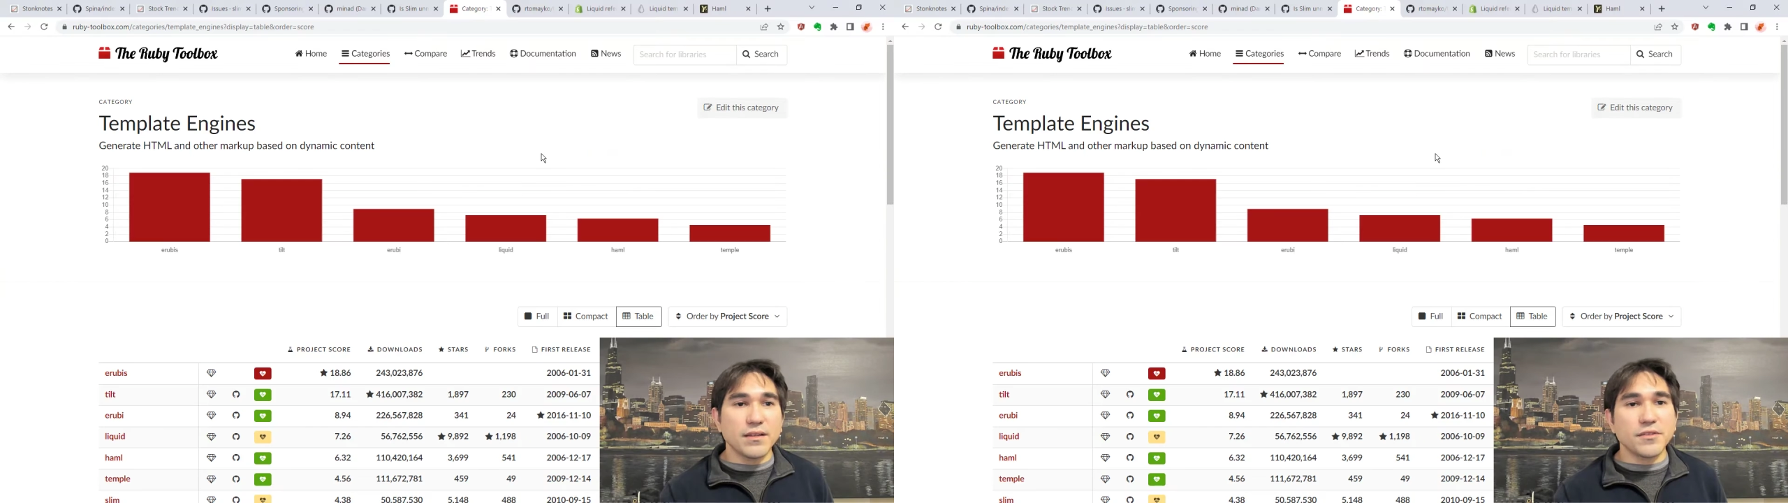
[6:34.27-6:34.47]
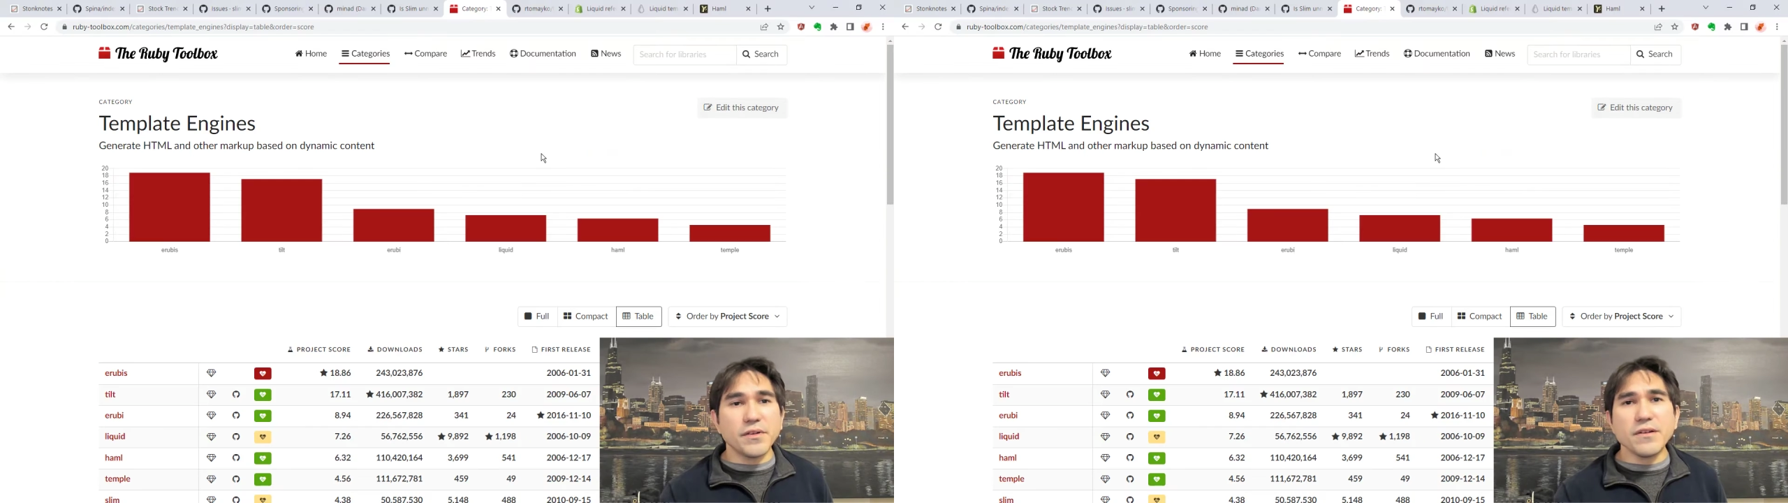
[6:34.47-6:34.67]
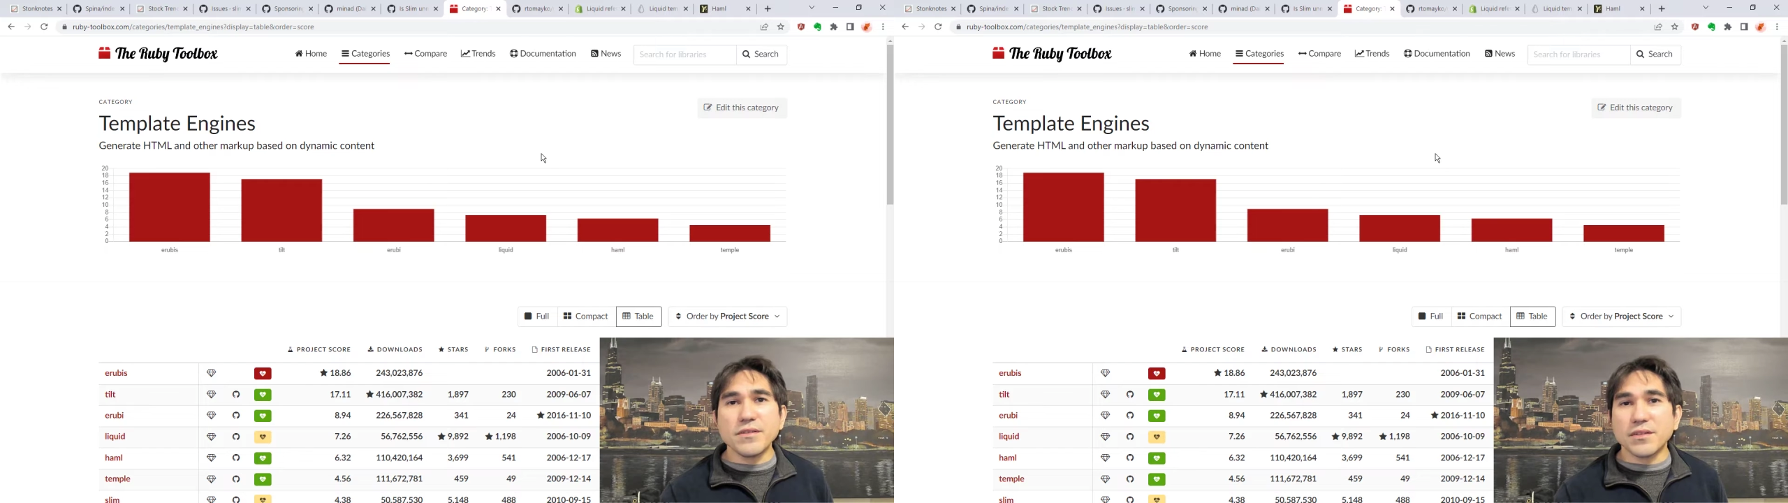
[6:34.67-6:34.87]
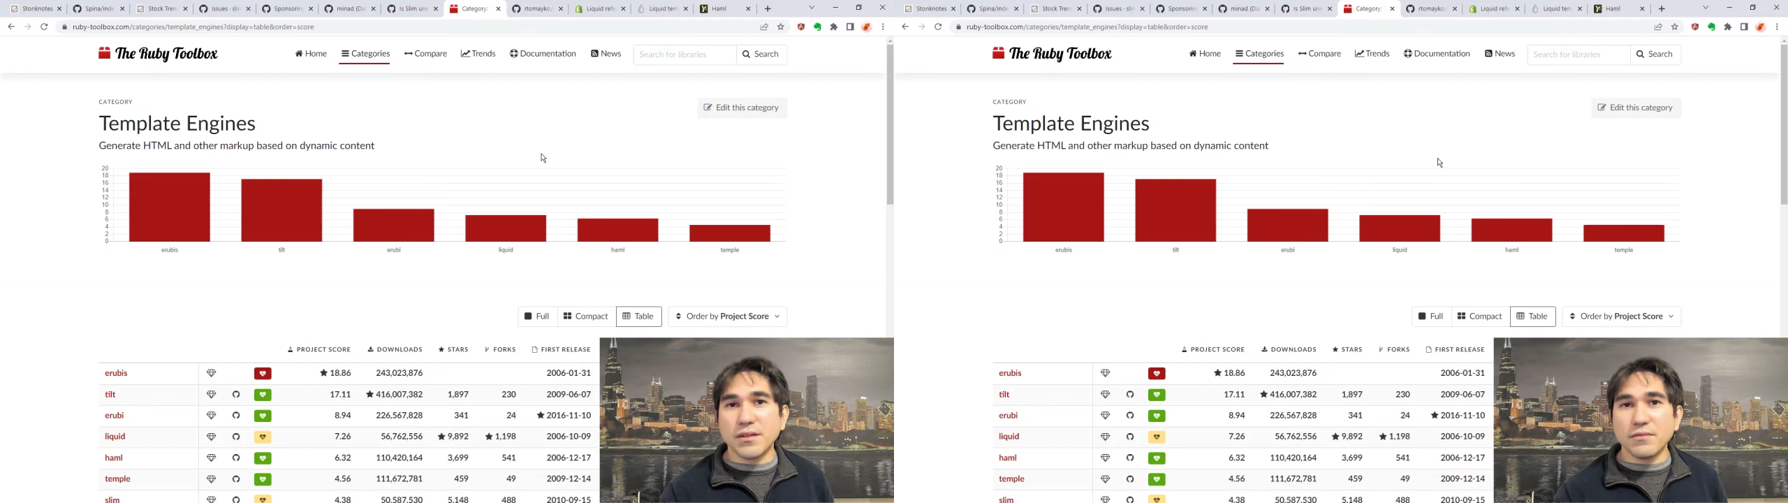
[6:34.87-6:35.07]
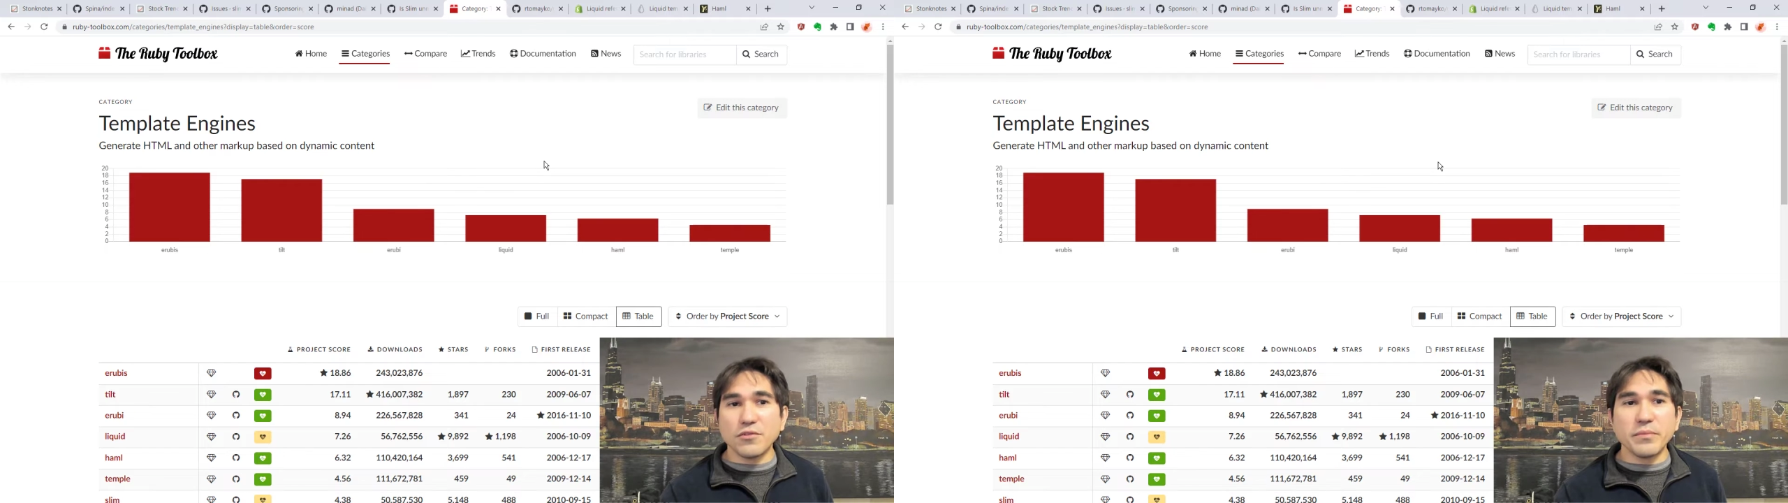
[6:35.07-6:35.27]
So here's
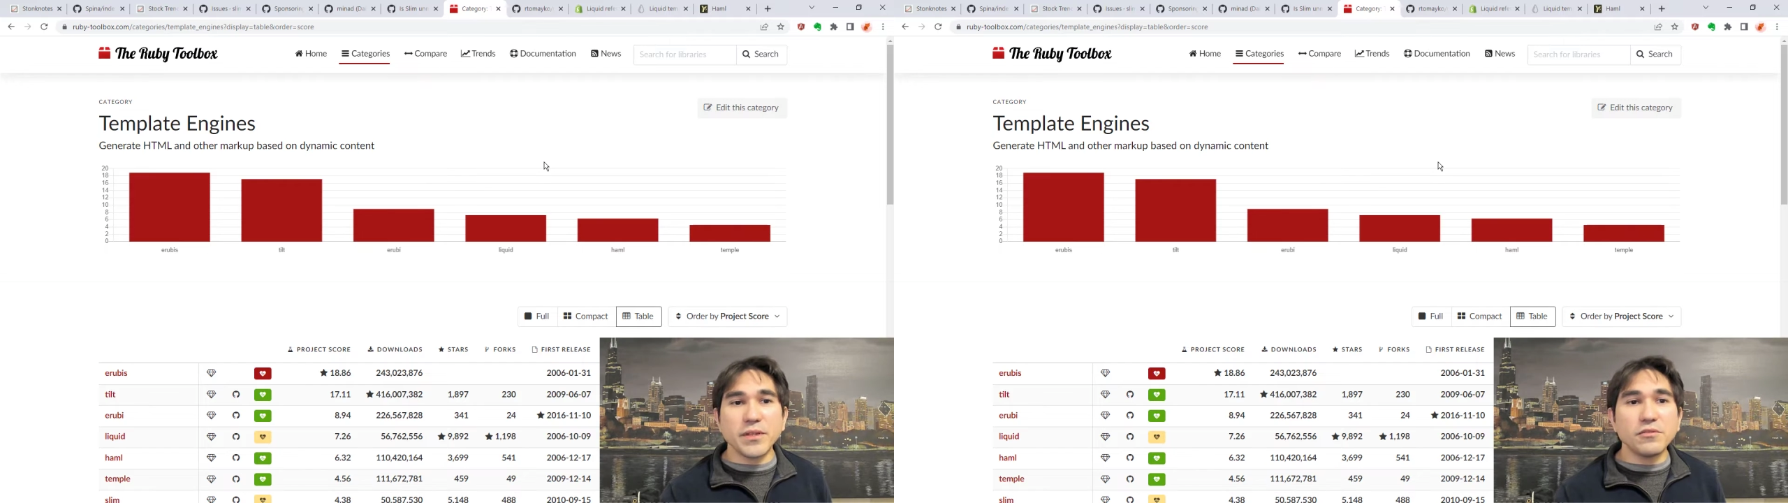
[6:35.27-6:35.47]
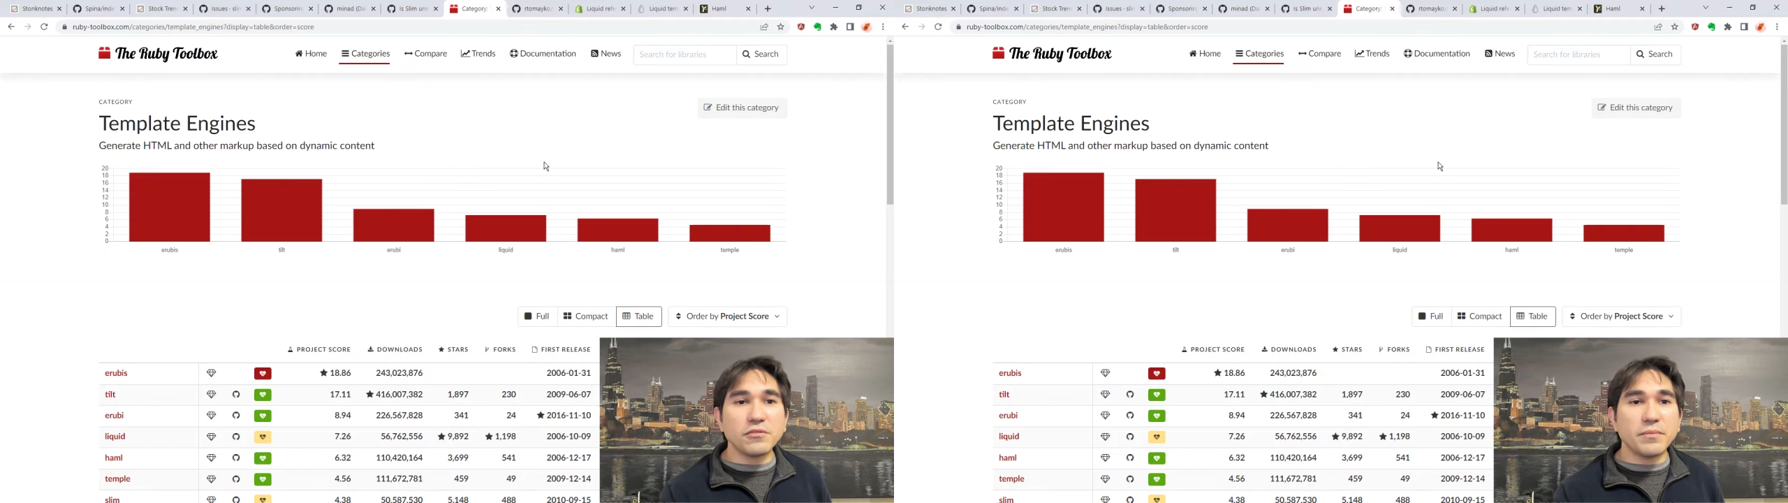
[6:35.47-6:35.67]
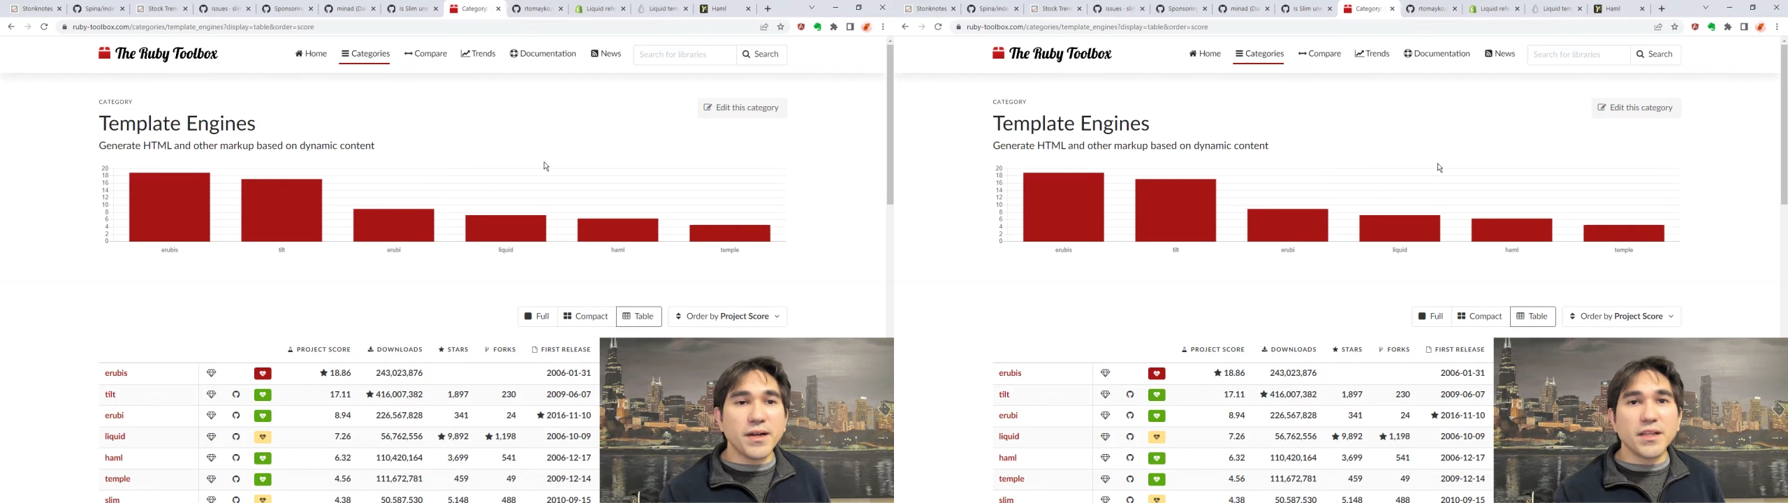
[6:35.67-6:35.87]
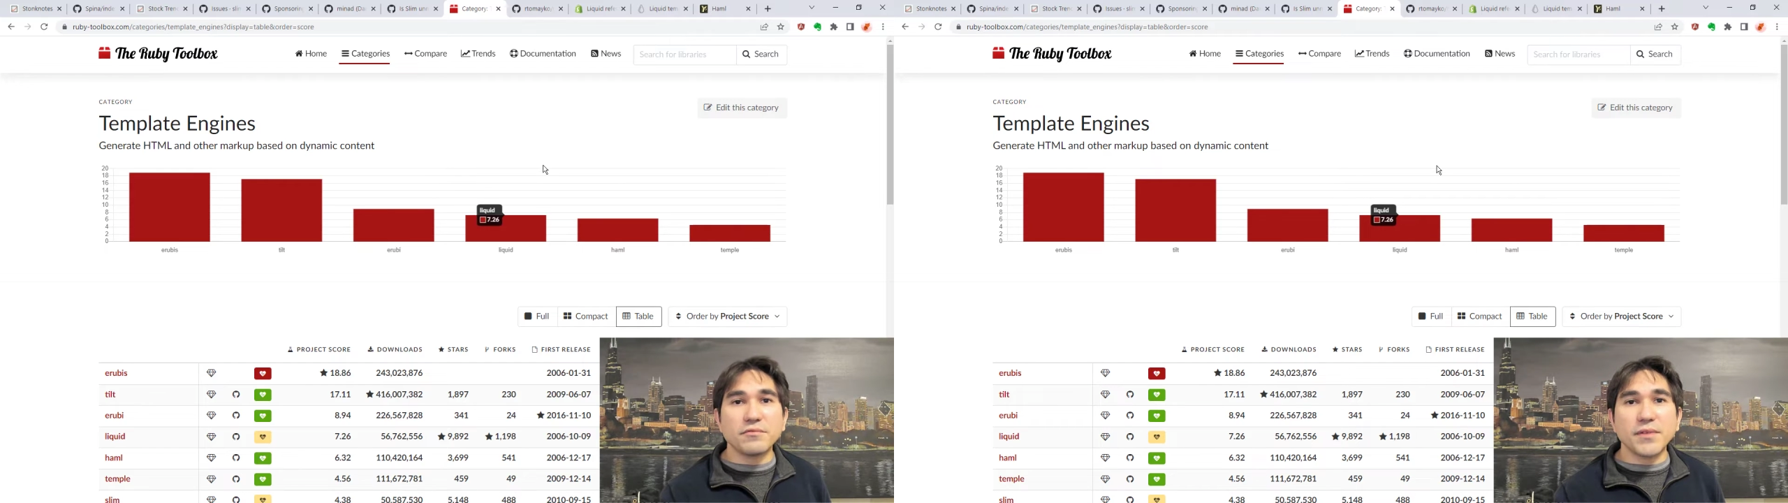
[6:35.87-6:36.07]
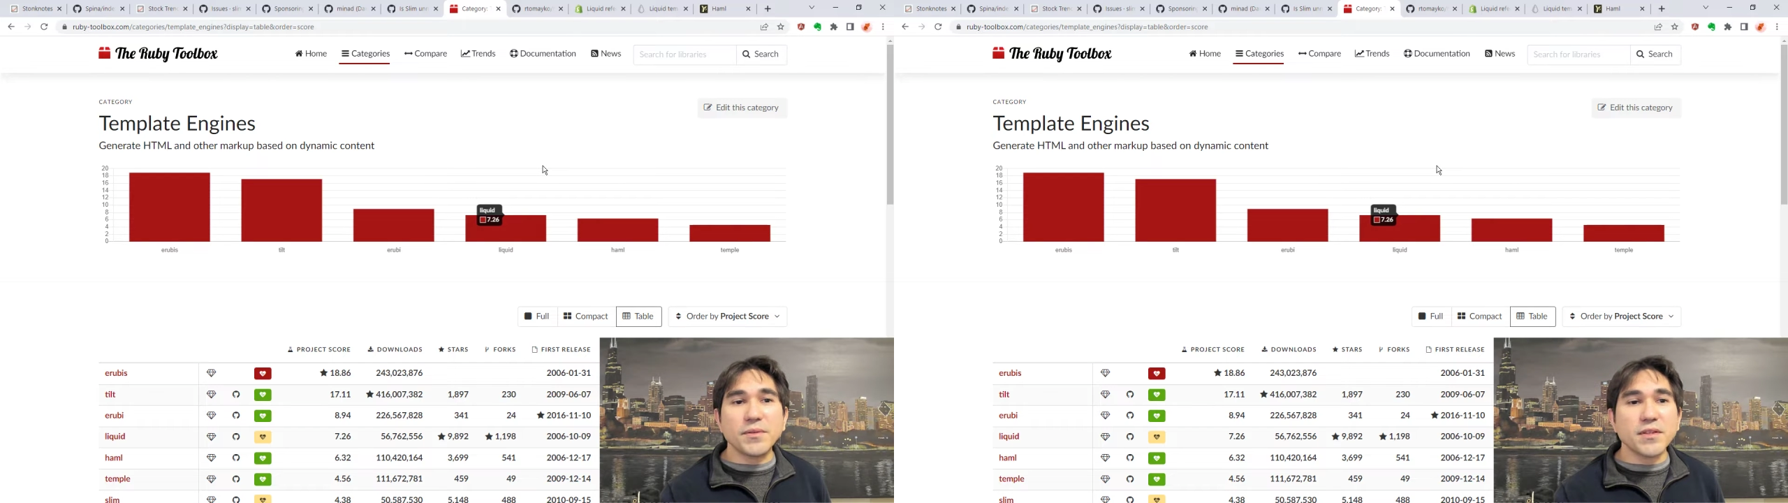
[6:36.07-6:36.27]
the Ruby Toolbox
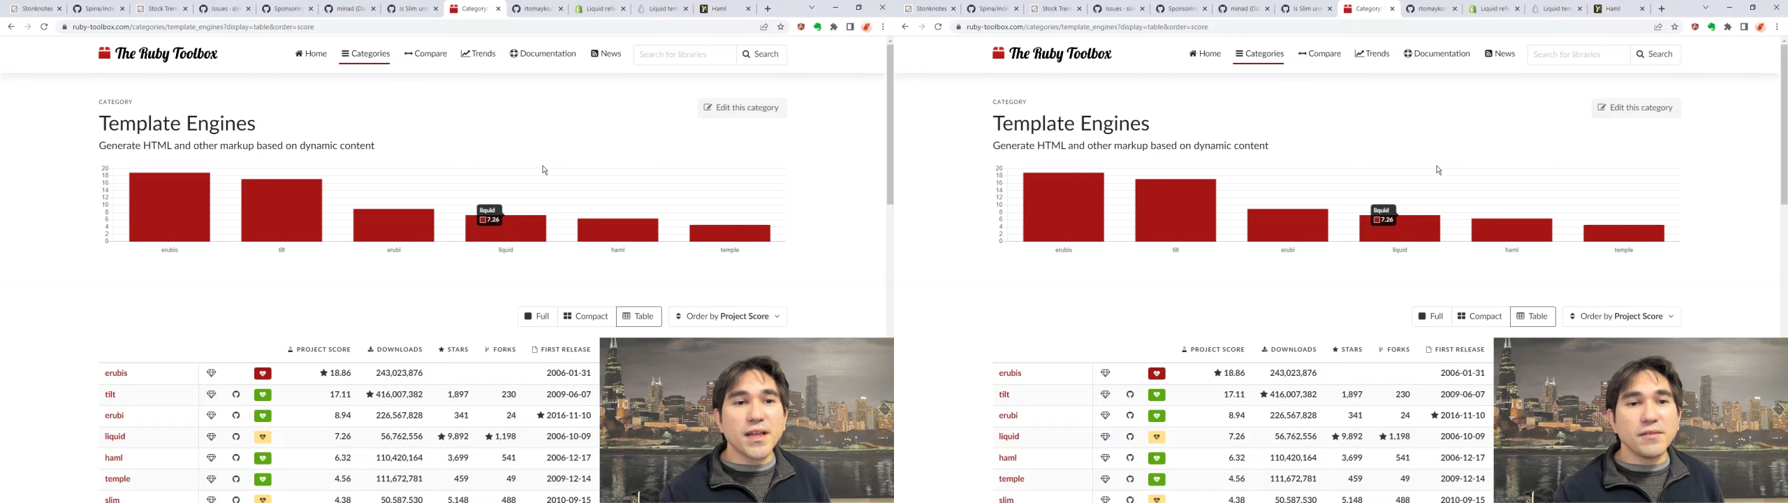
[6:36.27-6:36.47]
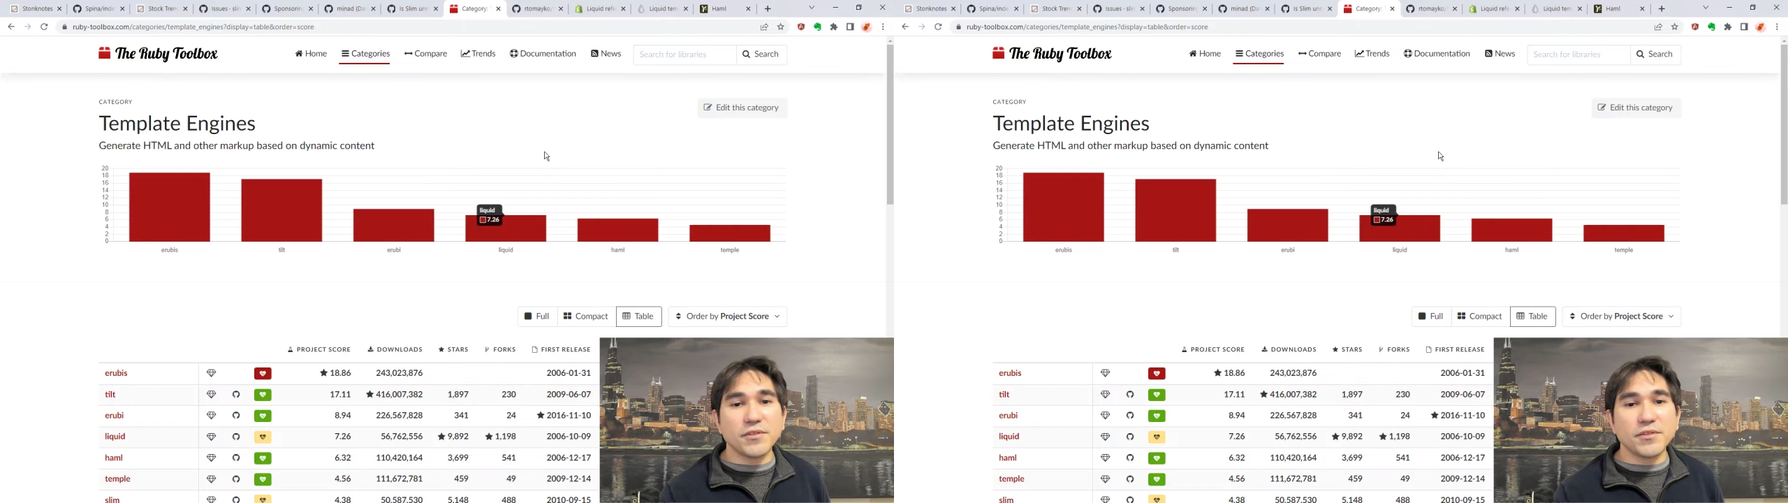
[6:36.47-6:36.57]
website,